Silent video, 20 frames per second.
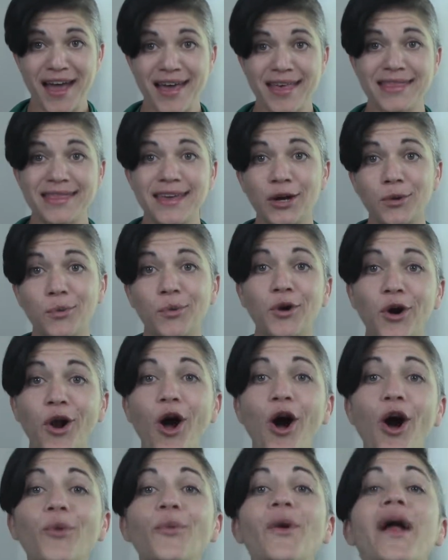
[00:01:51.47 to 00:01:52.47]
there were
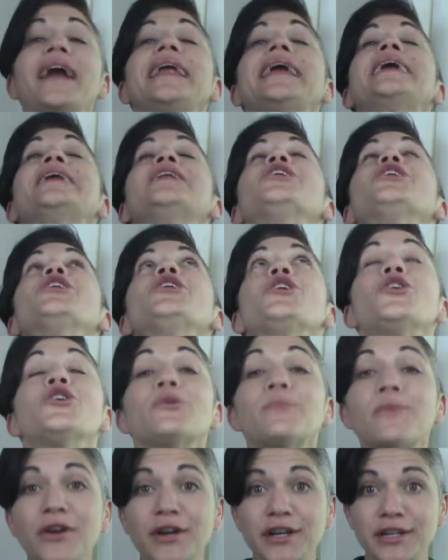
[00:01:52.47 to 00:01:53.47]
already
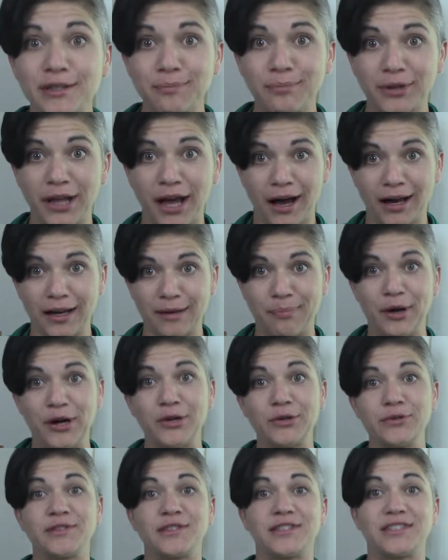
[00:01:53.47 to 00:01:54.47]
numerous blog
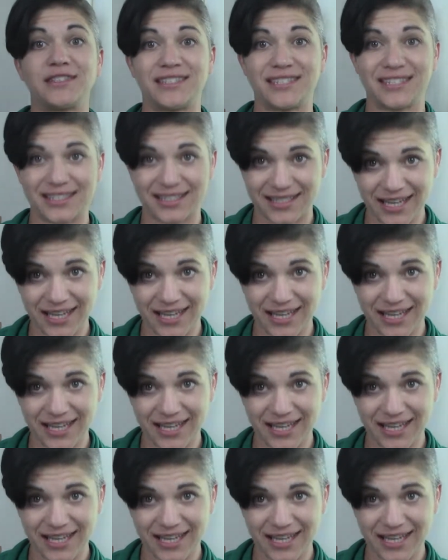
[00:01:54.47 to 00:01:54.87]
posts